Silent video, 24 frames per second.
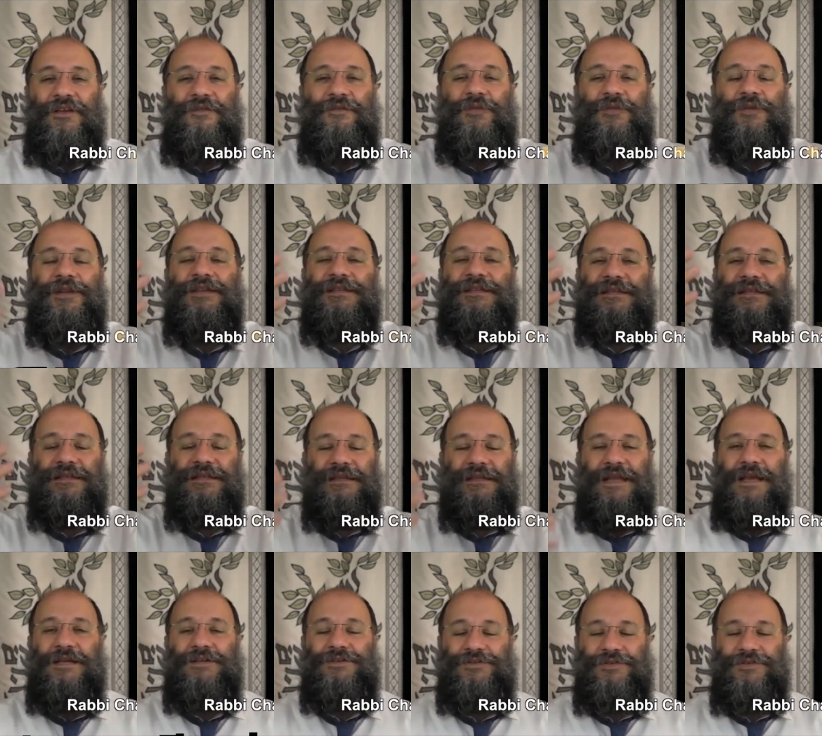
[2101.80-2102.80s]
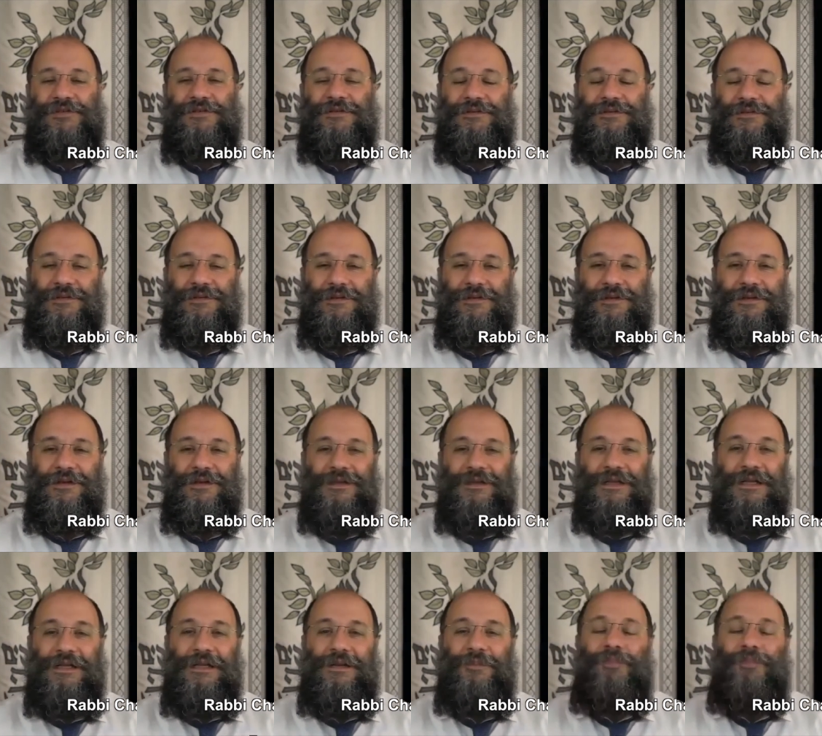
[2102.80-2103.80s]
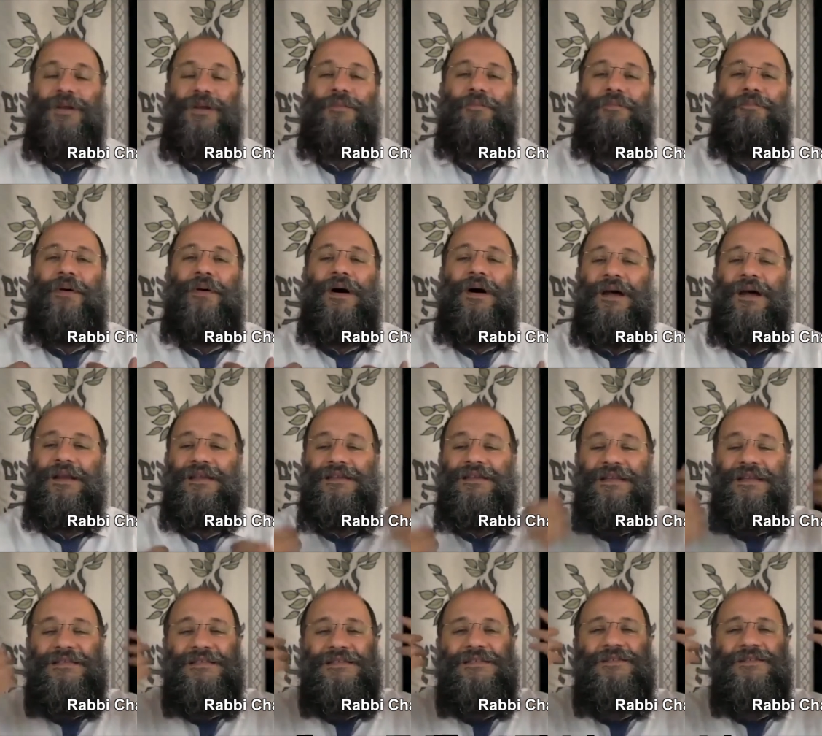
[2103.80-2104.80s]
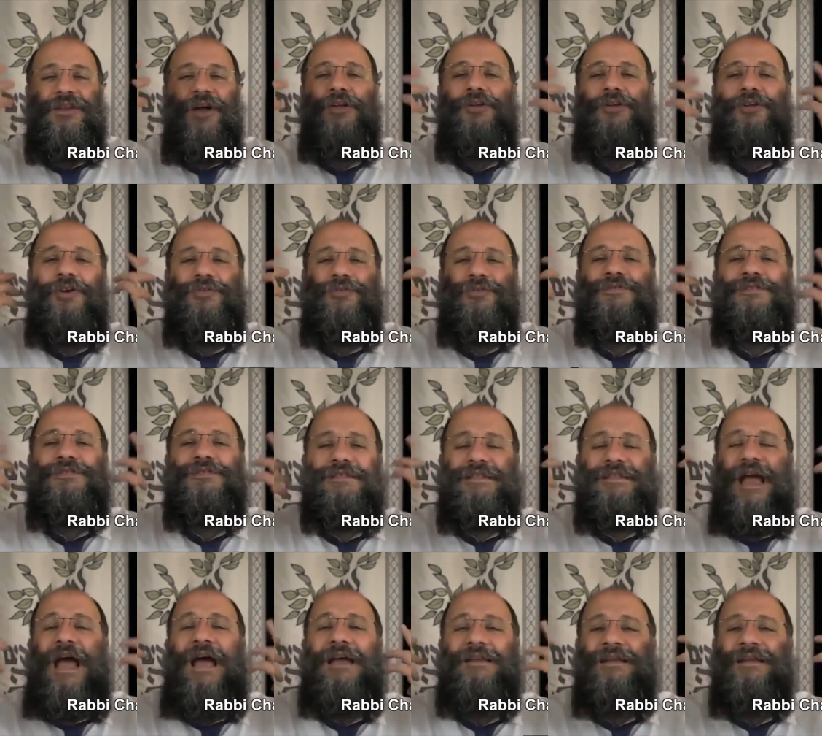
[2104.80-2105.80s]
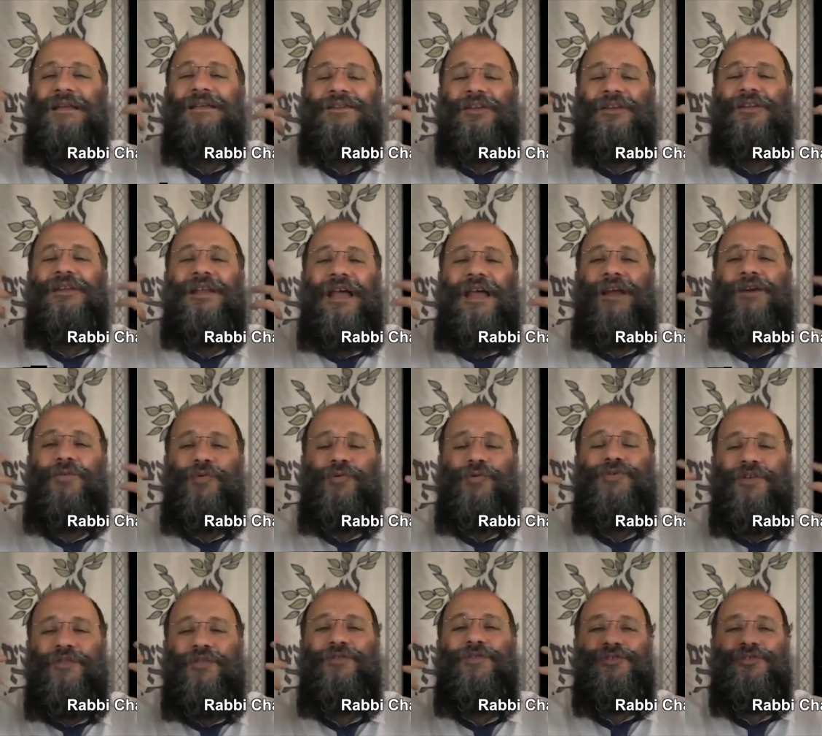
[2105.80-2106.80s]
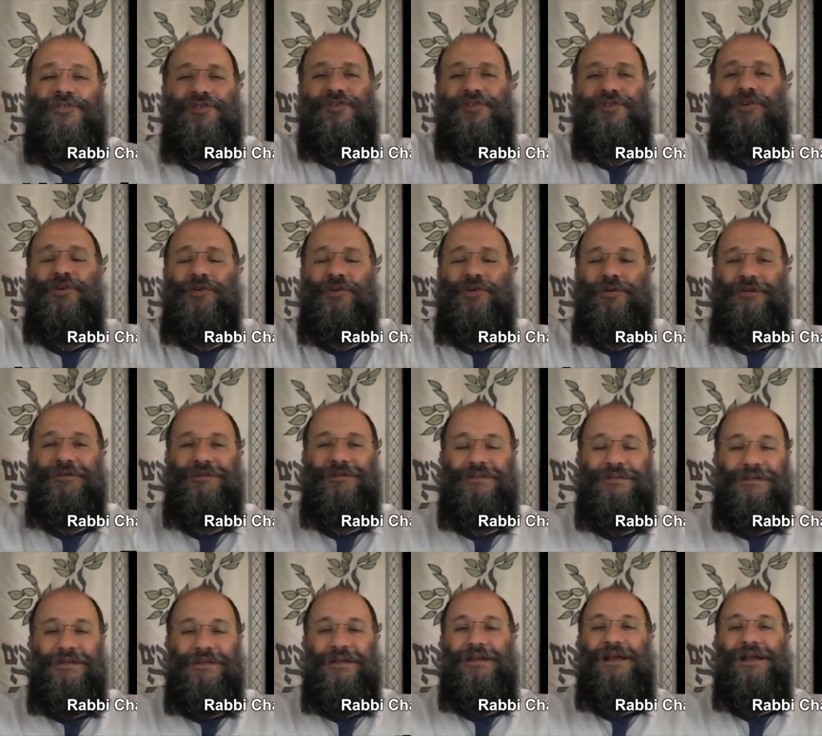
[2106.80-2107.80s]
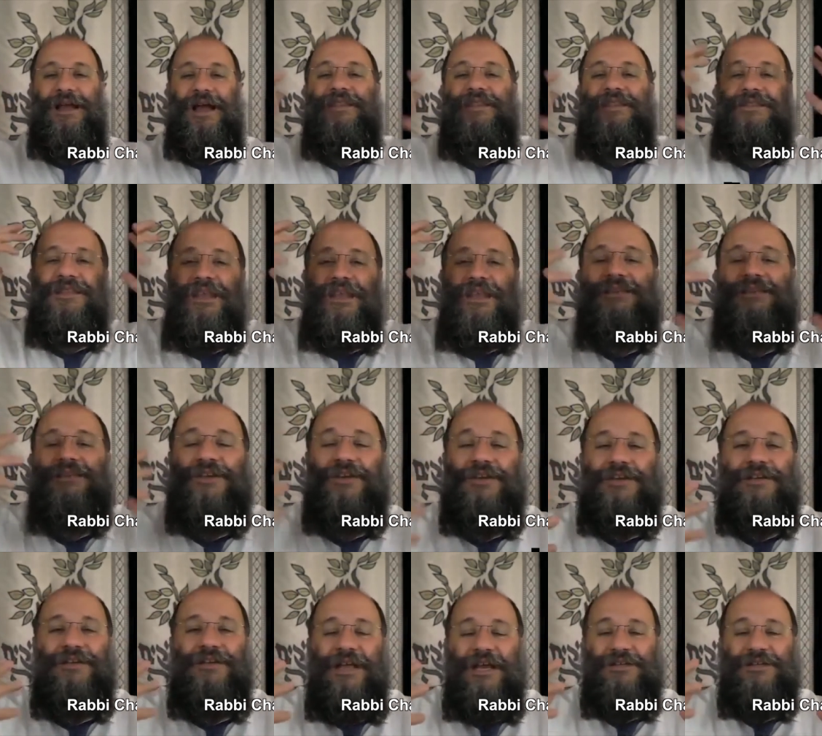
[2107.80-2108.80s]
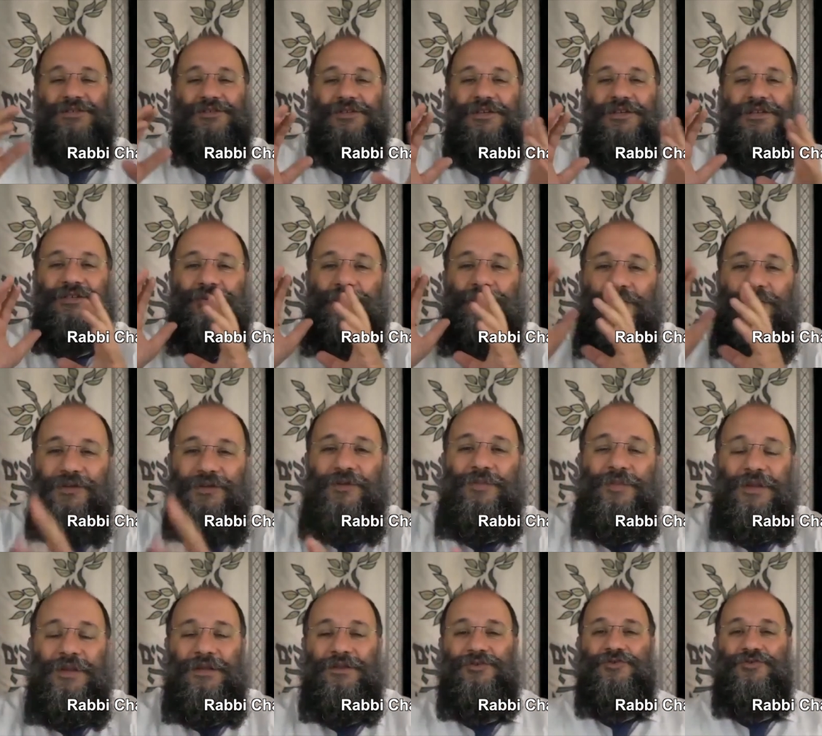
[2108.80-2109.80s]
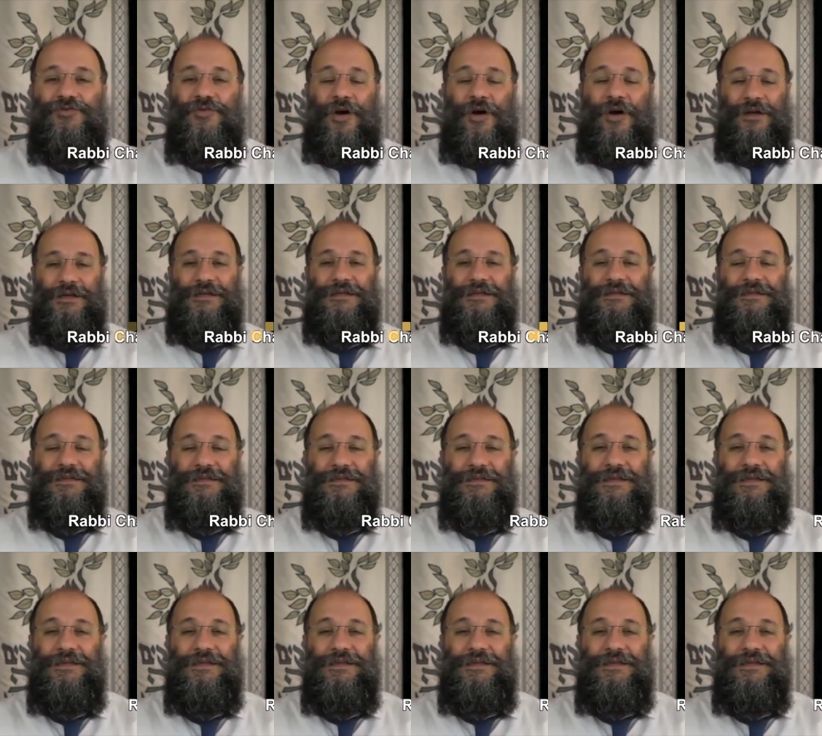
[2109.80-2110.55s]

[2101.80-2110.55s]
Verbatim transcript: for this connection, but a body that's not understanding the language of the soul and think the connection is going to be in drugs